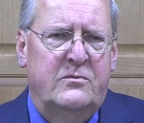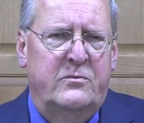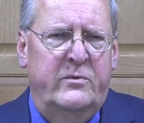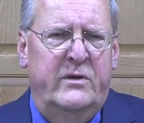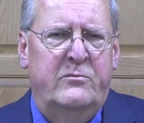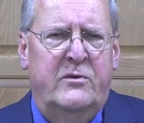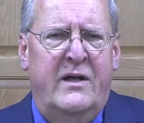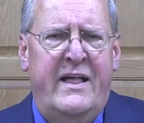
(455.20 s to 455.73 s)

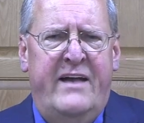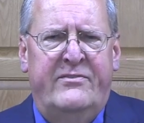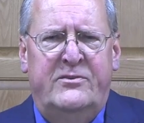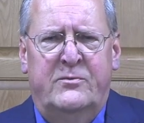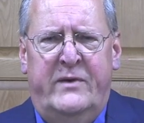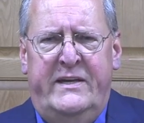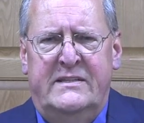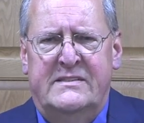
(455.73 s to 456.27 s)
We will have
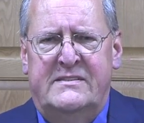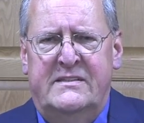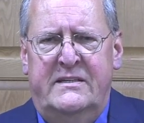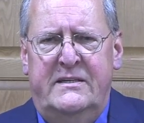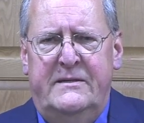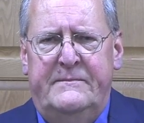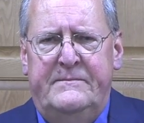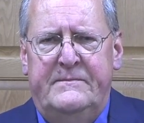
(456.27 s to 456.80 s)
to wait and
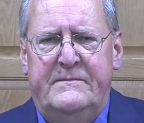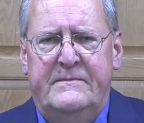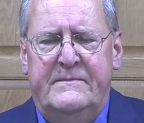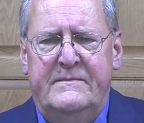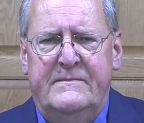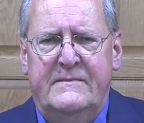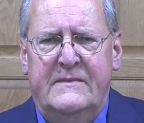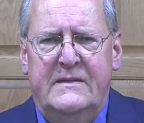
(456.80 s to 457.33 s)
see.
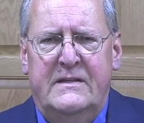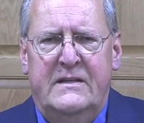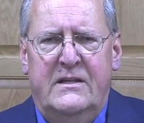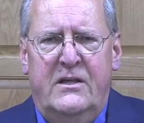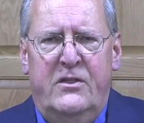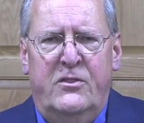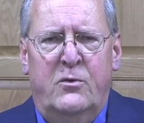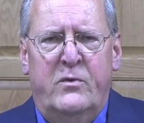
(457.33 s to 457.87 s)

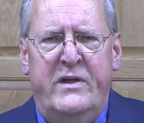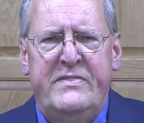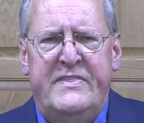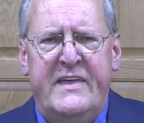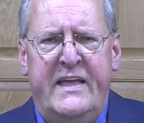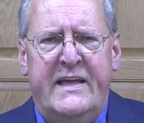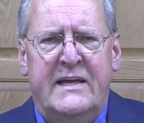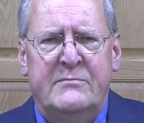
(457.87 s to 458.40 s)
The one
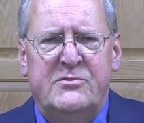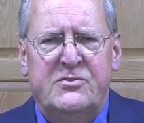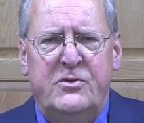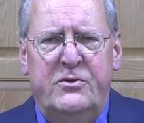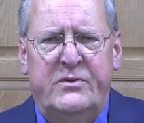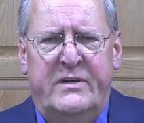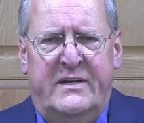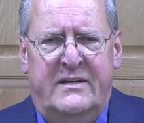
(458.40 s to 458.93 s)
thing I'm
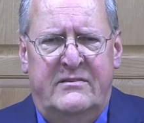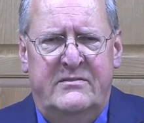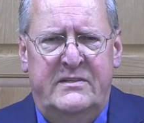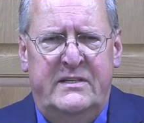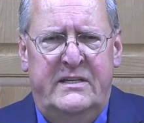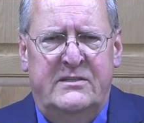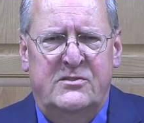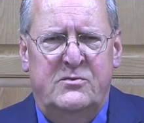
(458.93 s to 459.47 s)
certain
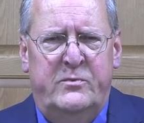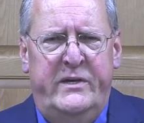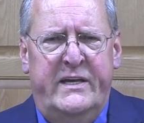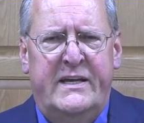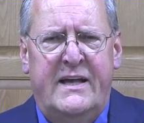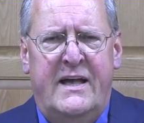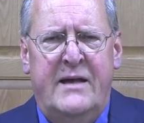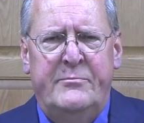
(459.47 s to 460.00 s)
of is we
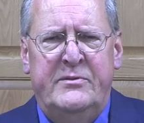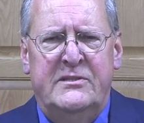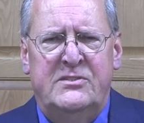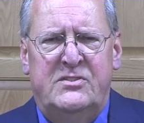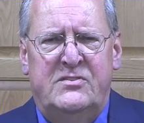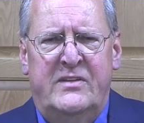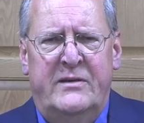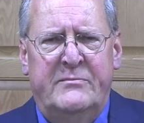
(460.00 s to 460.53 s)

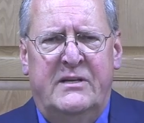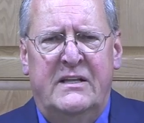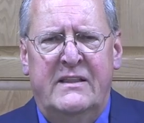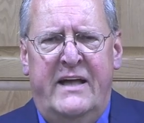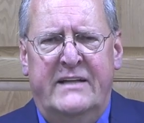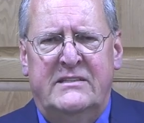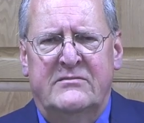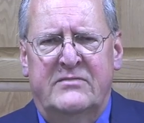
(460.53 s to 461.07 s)
accomplished them
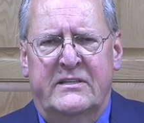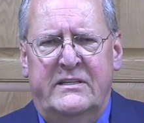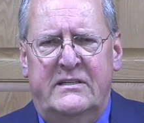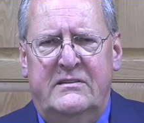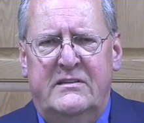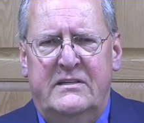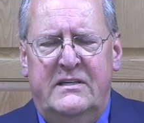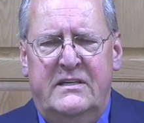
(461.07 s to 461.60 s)

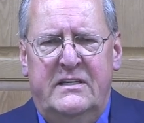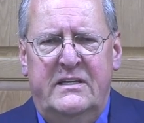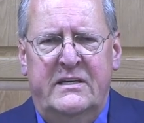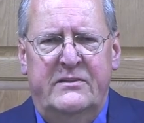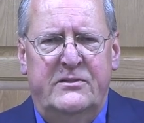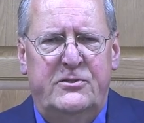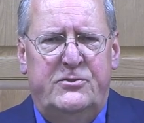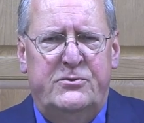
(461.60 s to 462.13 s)
collectively
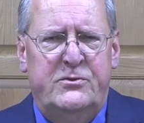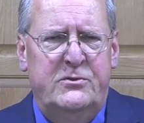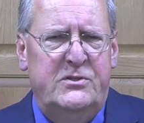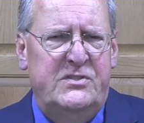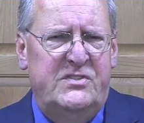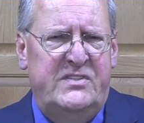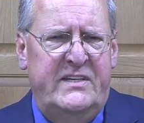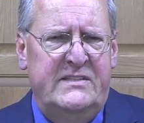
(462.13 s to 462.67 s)
in the
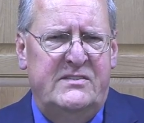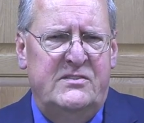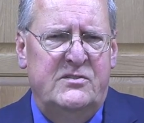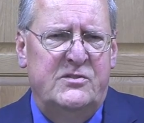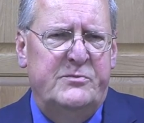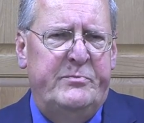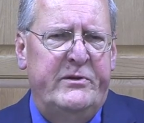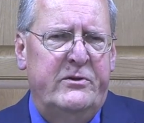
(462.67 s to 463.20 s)
truest sense
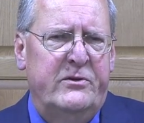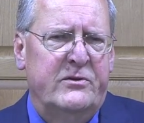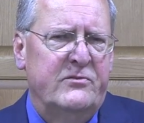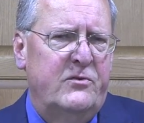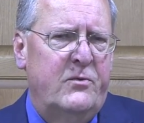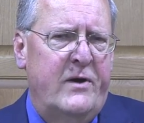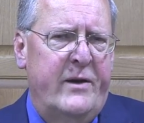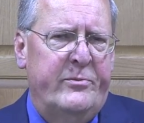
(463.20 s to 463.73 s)
and spirit
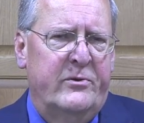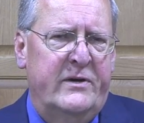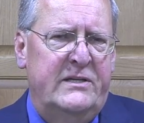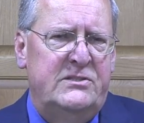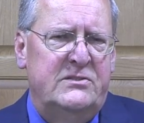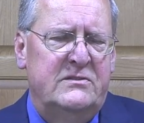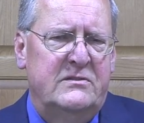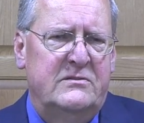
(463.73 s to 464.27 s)
of
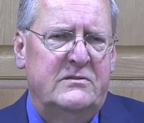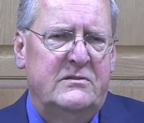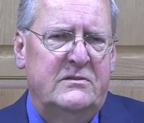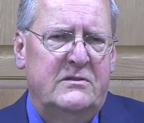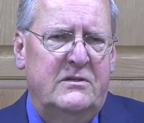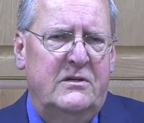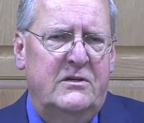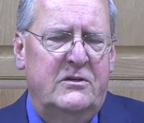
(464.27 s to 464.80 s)
cooperation,
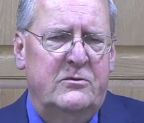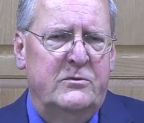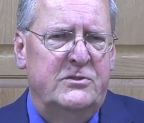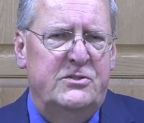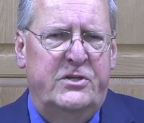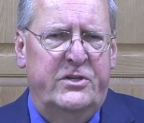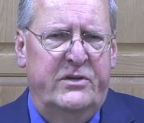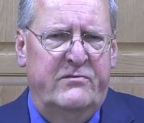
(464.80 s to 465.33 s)

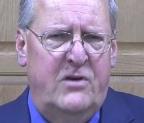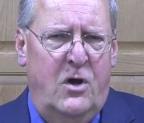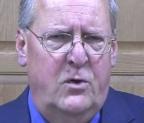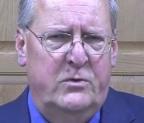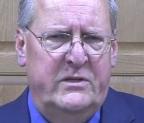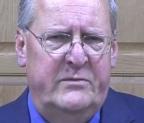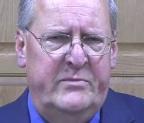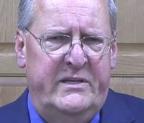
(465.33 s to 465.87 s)
which could have
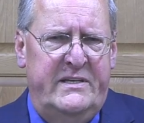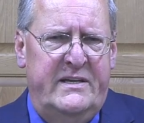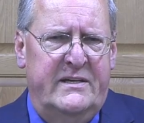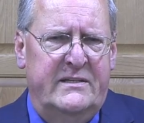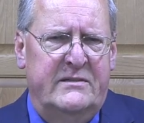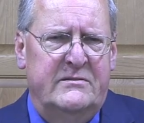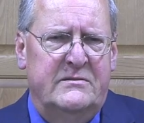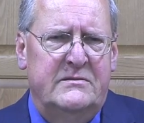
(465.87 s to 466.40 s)
only been
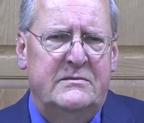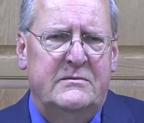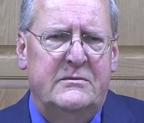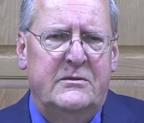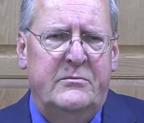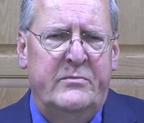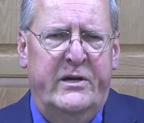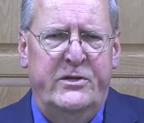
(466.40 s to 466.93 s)
done
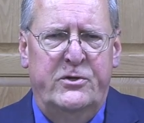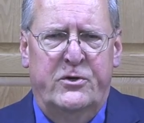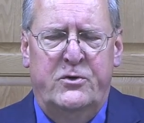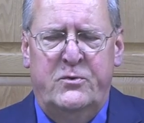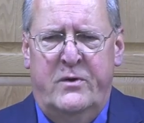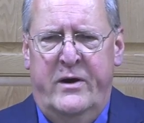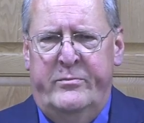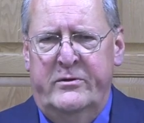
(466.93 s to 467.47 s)
by your
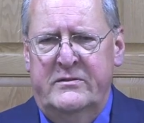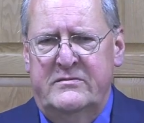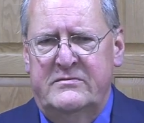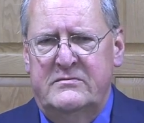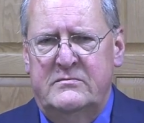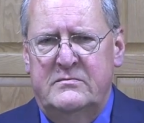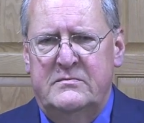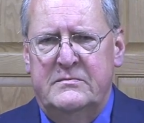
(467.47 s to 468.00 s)
cooperative.
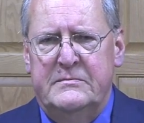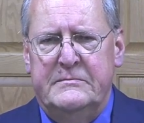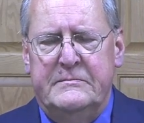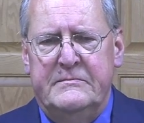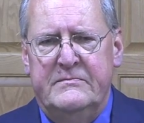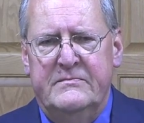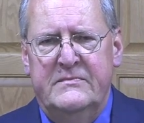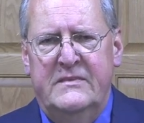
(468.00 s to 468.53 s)

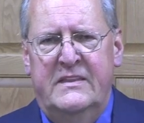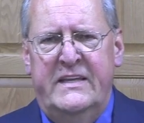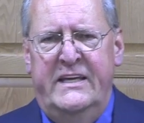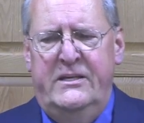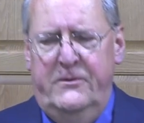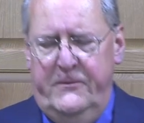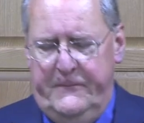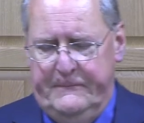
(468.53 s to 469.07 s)

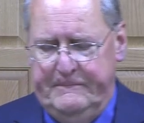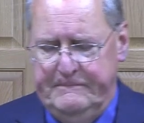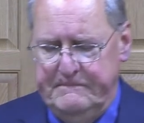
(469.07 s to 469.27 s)
Thank you.